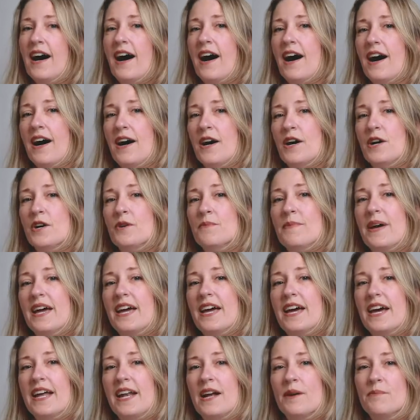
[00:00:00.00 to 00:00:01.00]
Um,
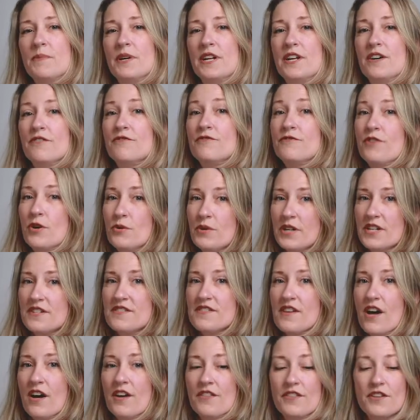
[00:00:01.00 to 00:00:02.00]
and I'm going to
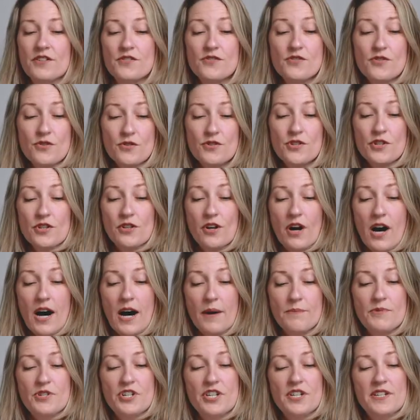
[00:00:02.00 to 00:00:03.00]
focus on the surgical
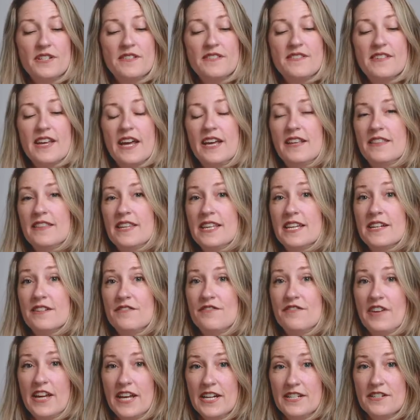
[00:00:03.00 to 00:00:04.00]
options and the
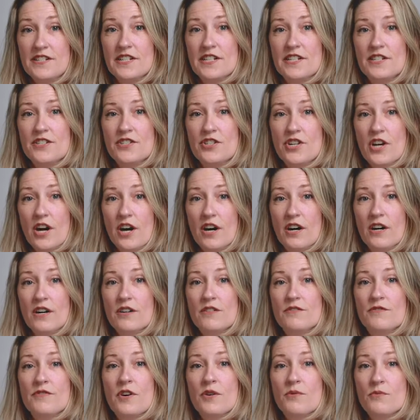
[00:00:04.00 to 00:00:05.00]
advantage
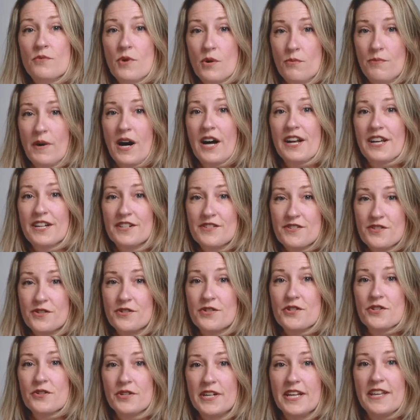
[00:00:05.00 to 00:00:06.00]
of robotic
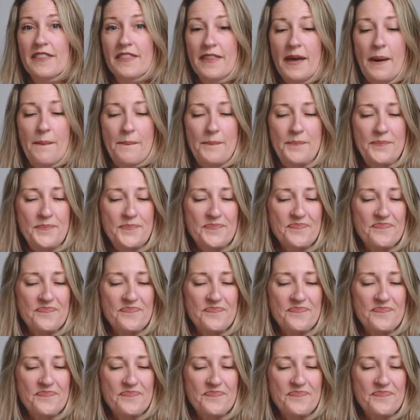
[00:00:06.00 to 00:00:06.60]
surgery in them.